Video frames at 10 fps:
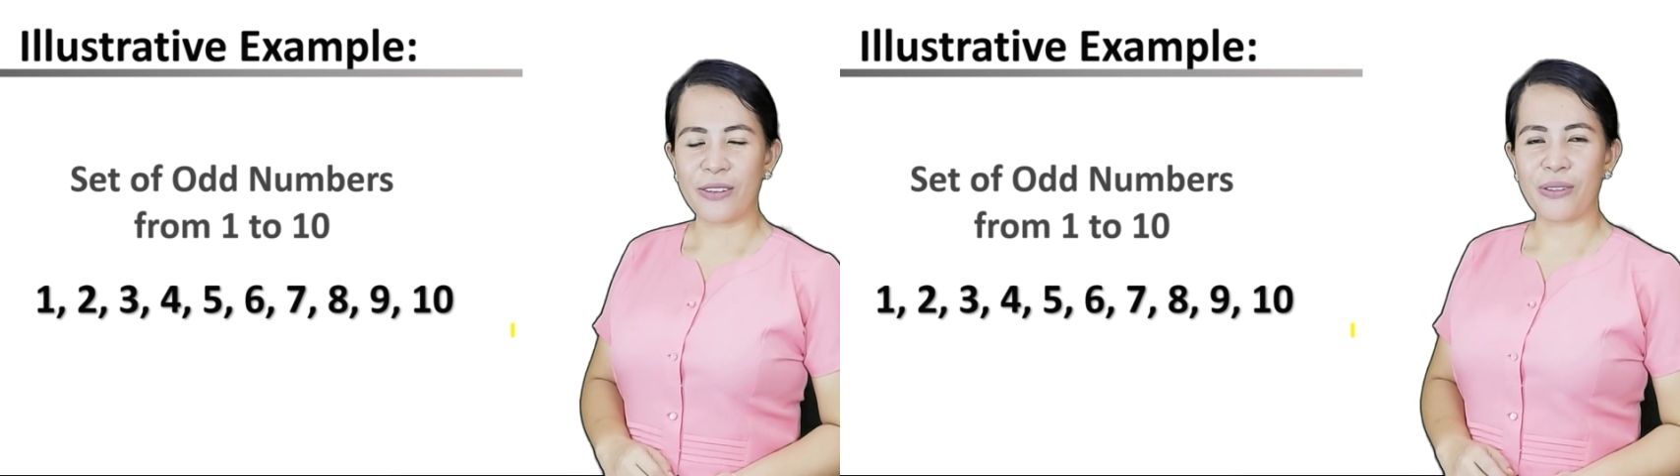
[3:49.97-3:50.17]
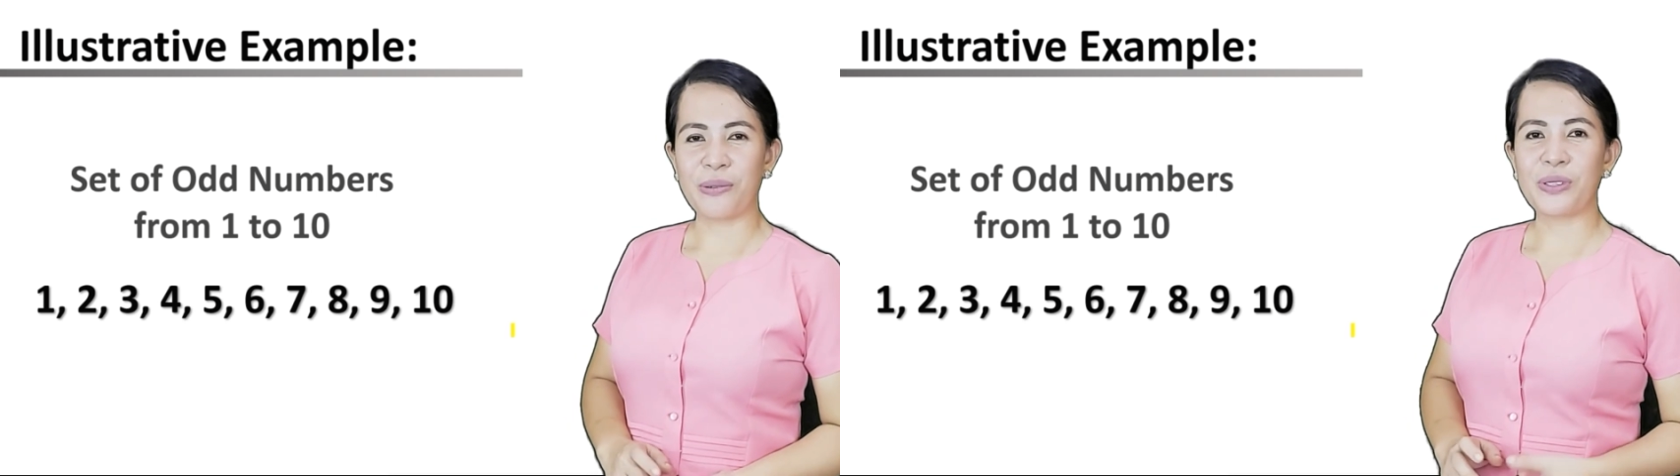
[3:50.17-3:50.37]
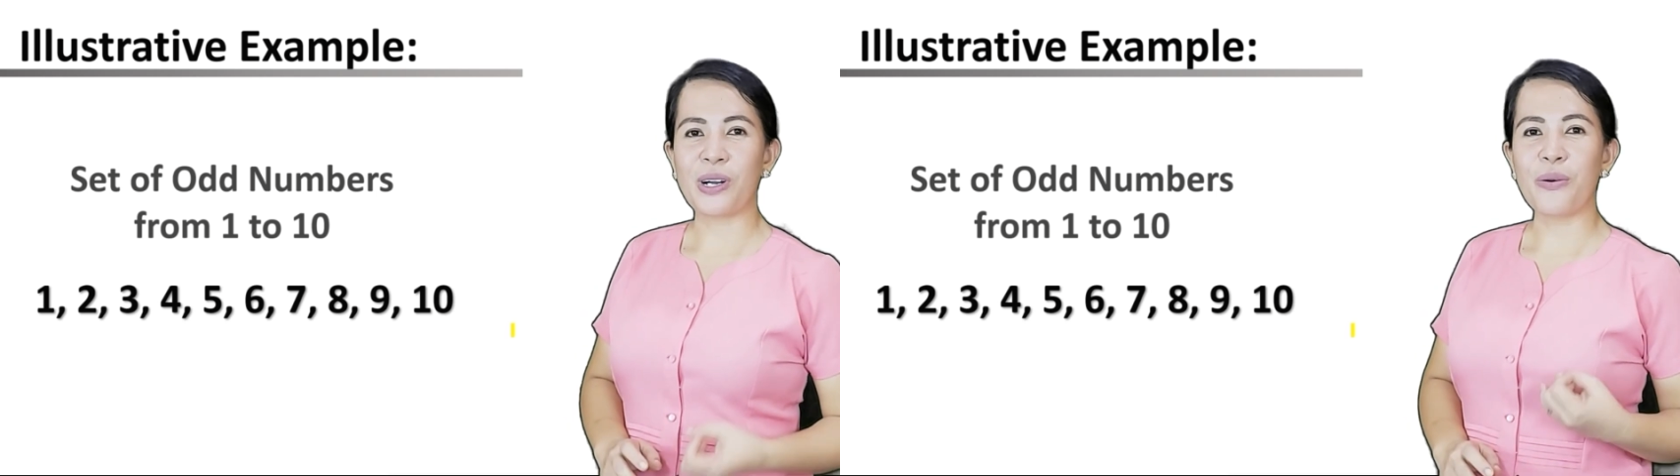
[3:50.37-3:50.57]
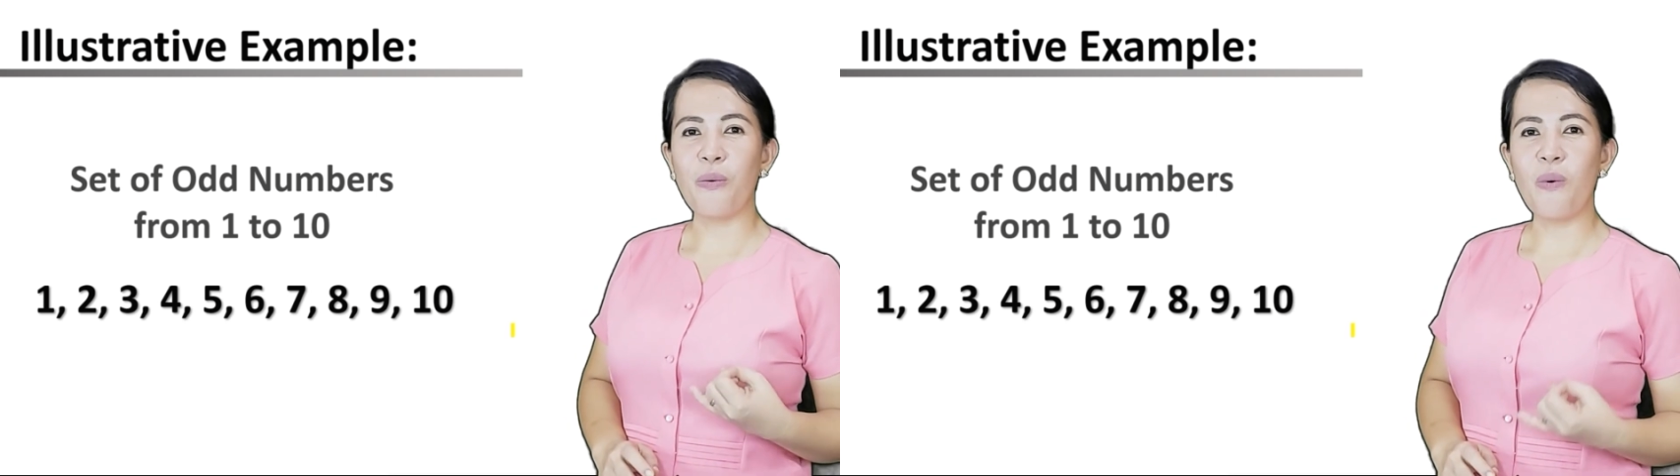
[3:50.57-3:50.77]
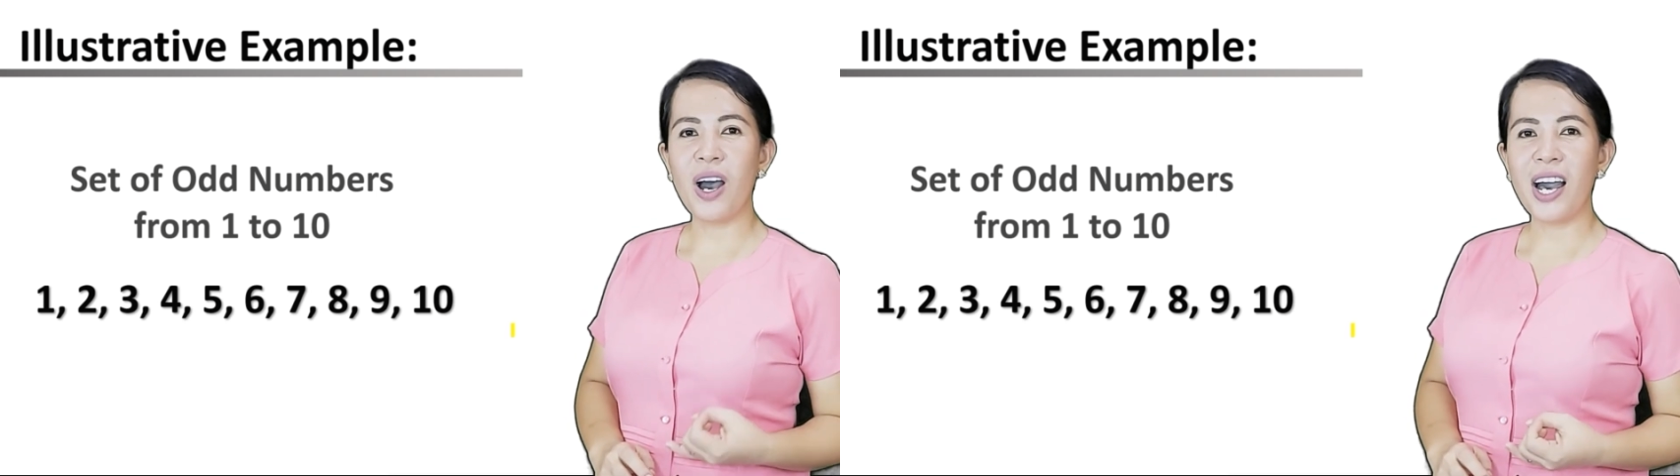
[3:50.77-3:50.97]
So those are
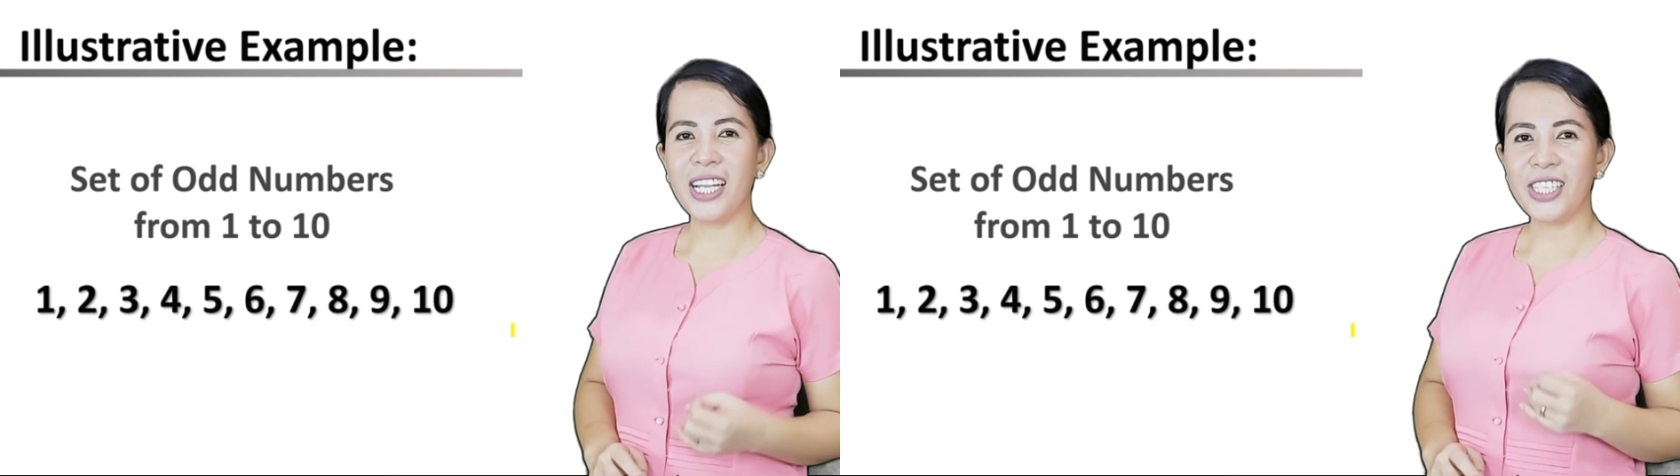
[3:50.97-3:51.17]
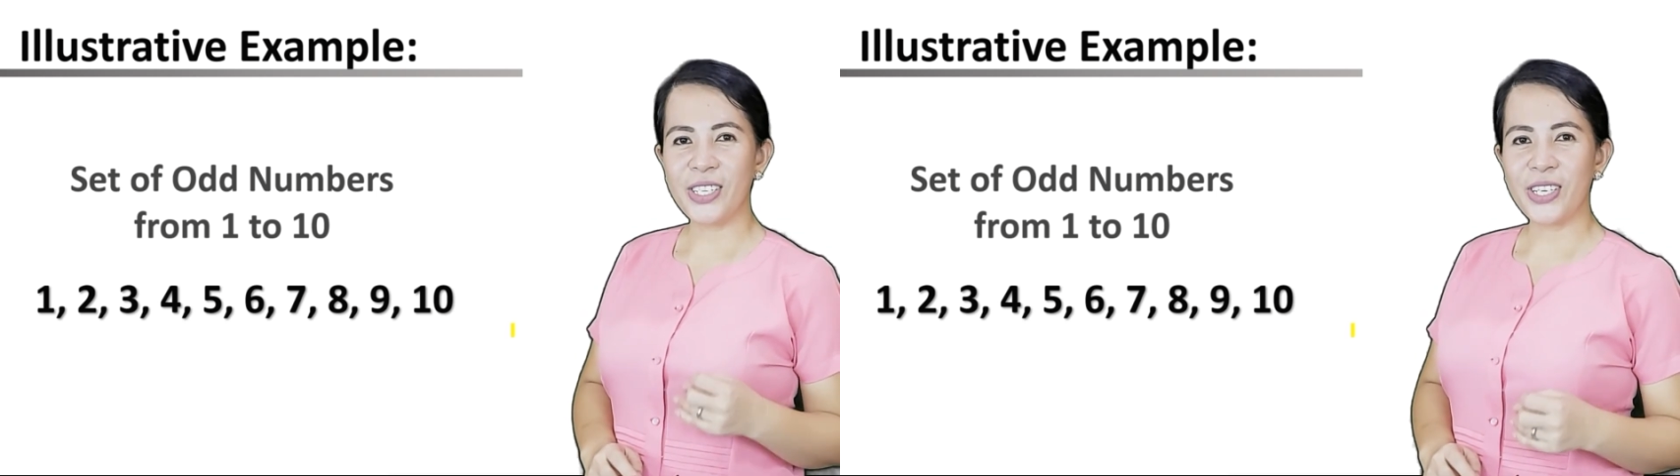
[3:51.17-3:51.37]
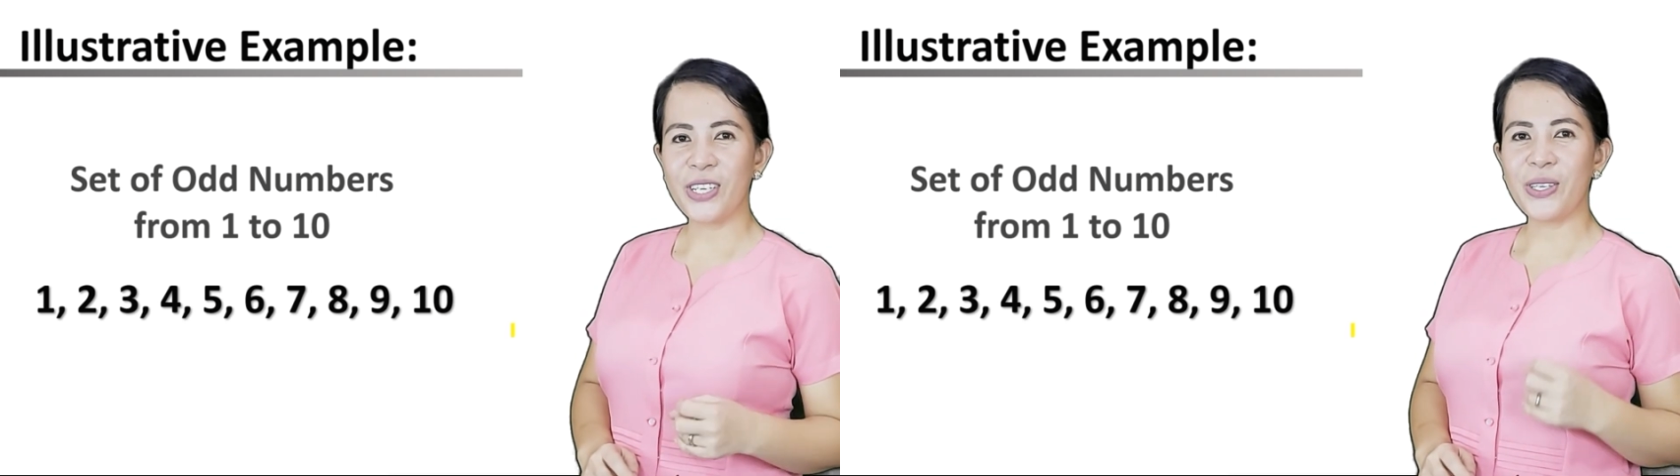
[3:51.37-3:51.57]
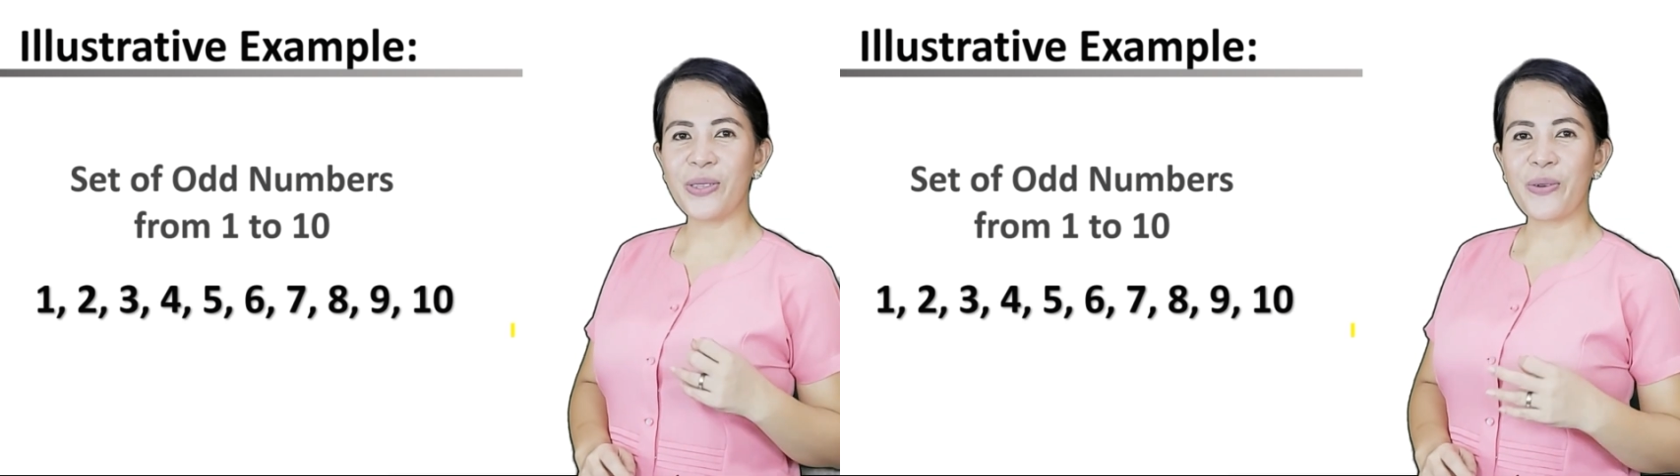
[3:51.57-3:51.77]
1, 2,